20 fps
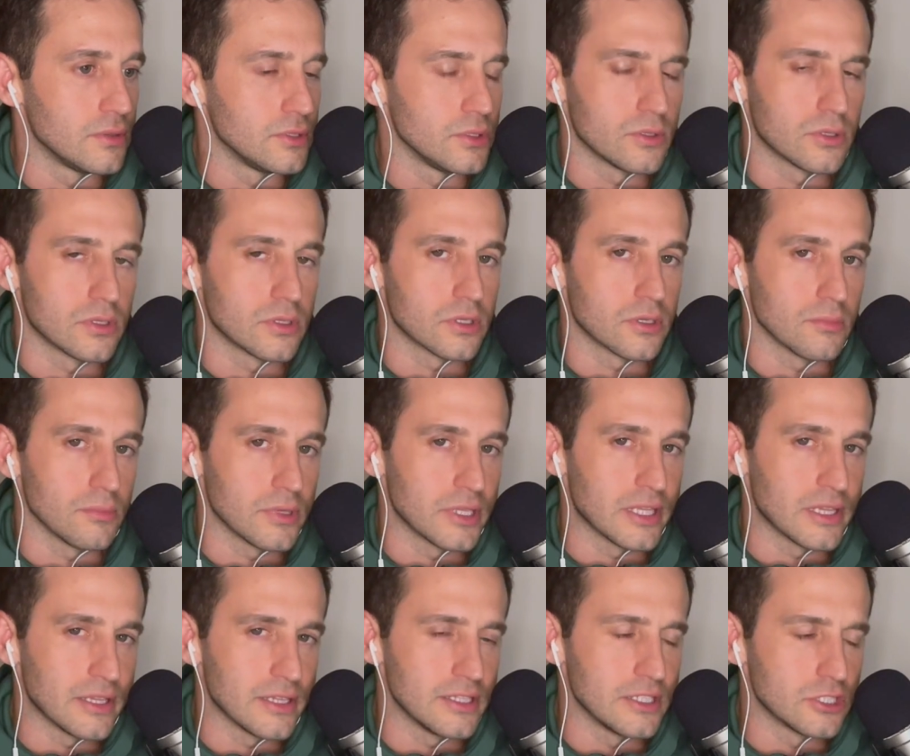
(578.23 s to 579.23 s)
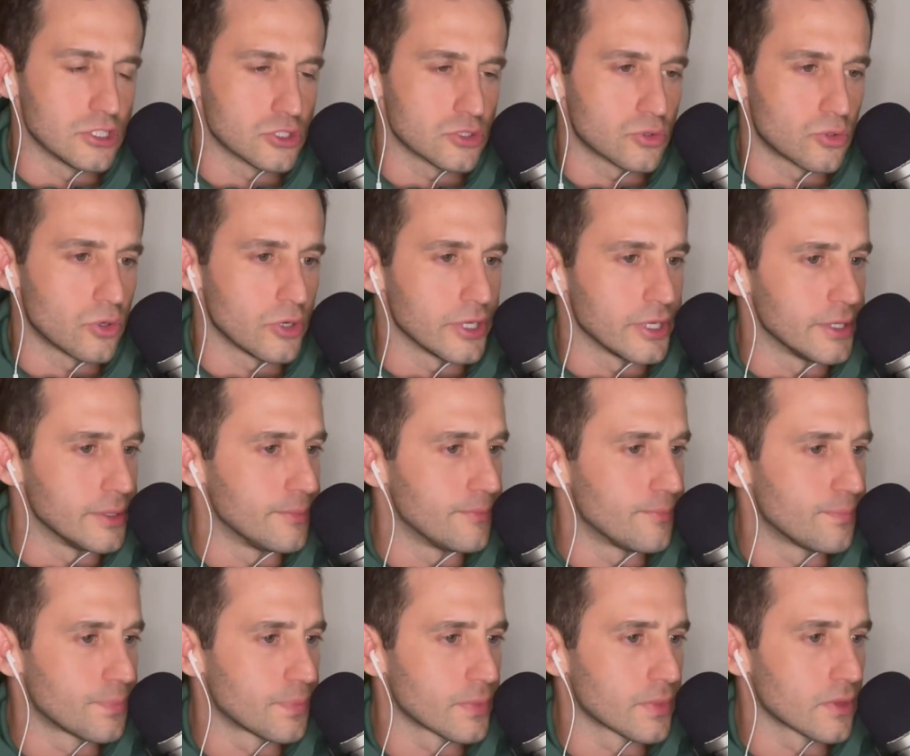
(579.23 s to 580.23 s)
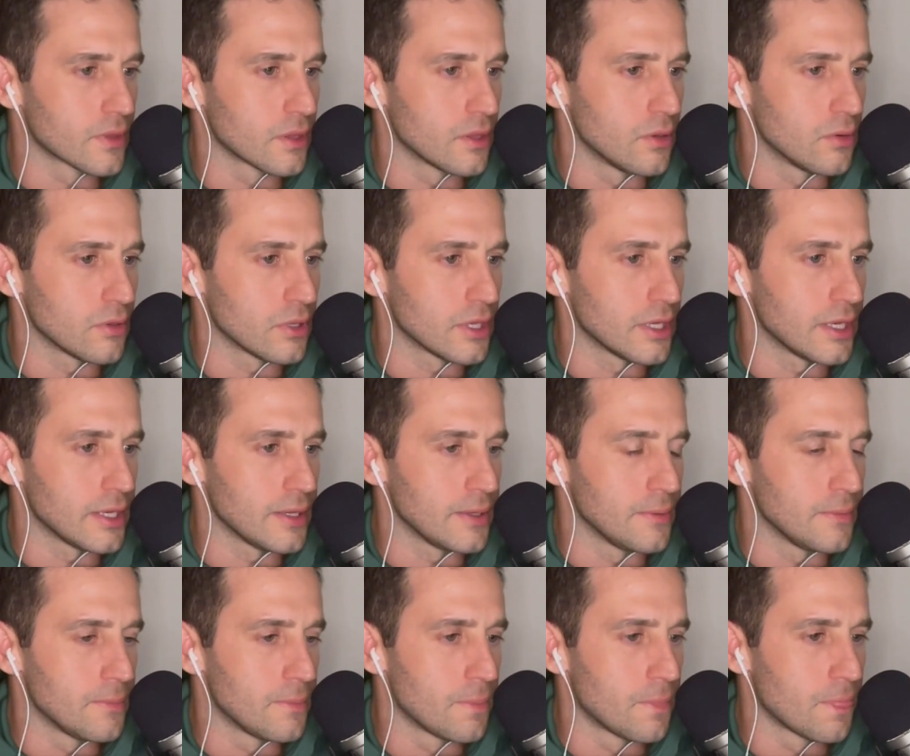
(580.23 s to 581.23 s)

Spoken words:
you can completely destroy it, okay?